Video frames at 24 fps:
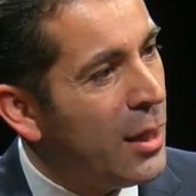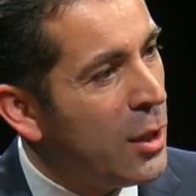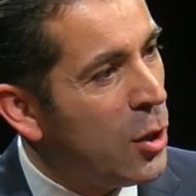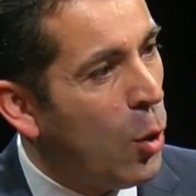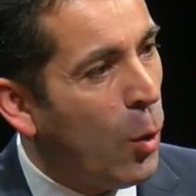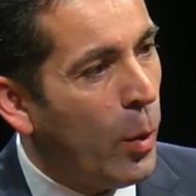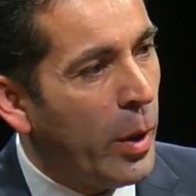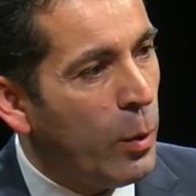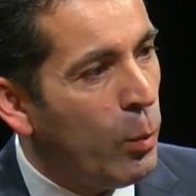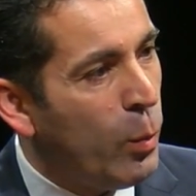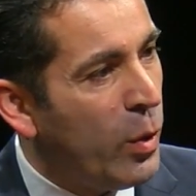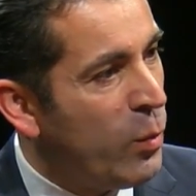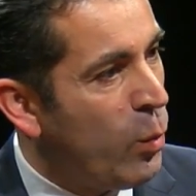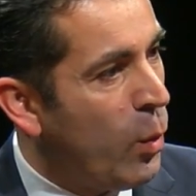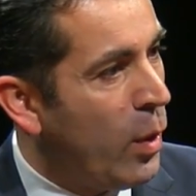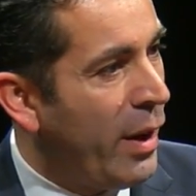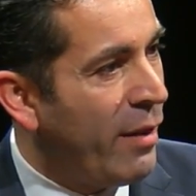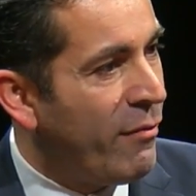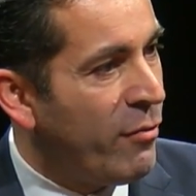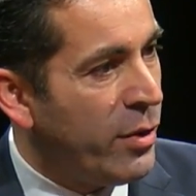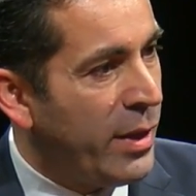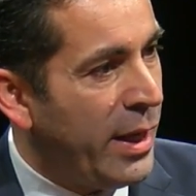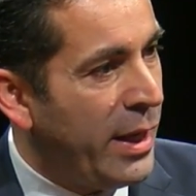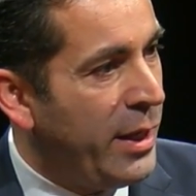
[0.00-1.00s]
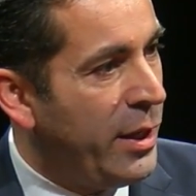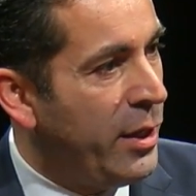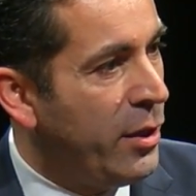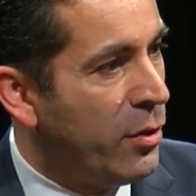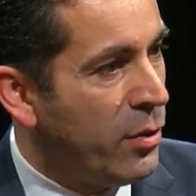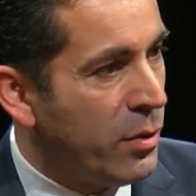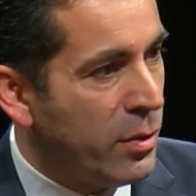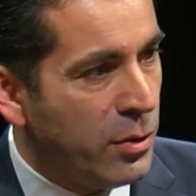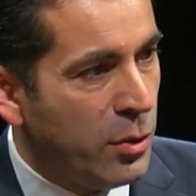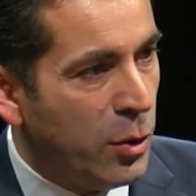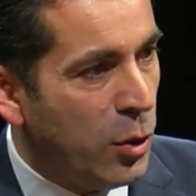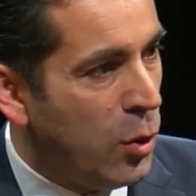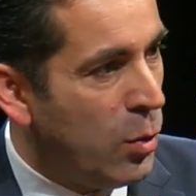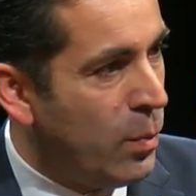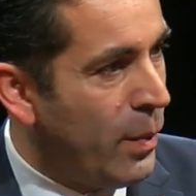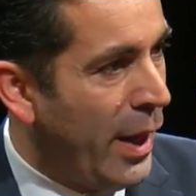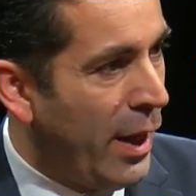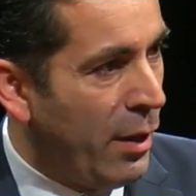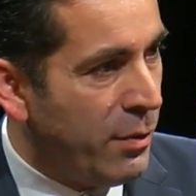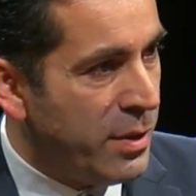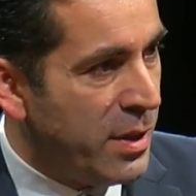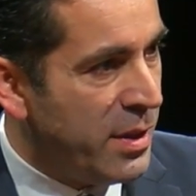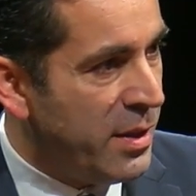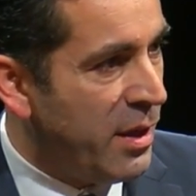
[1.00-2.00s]
going with whatever they hear
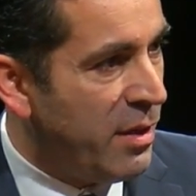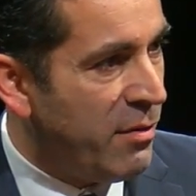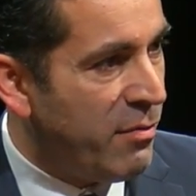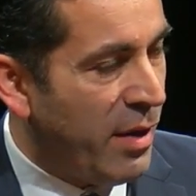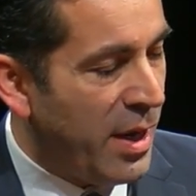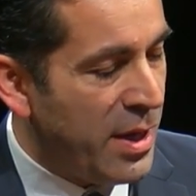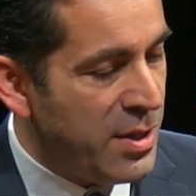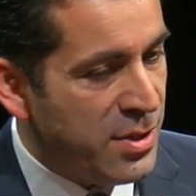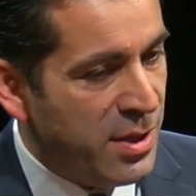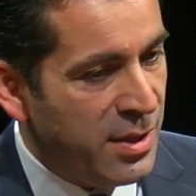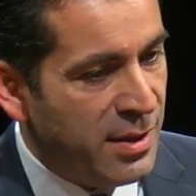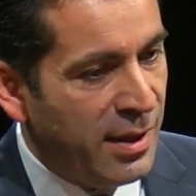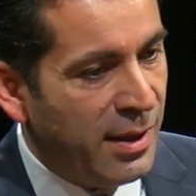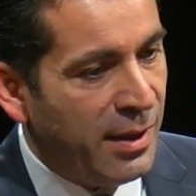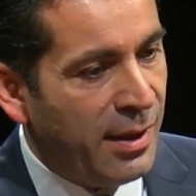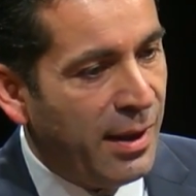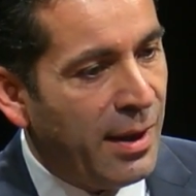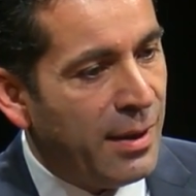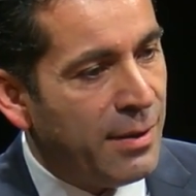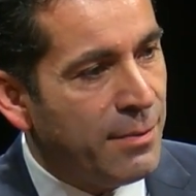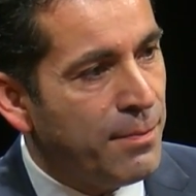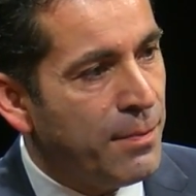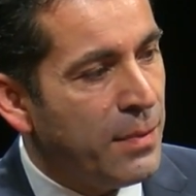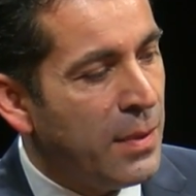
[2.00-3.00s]
around and the advice that they get.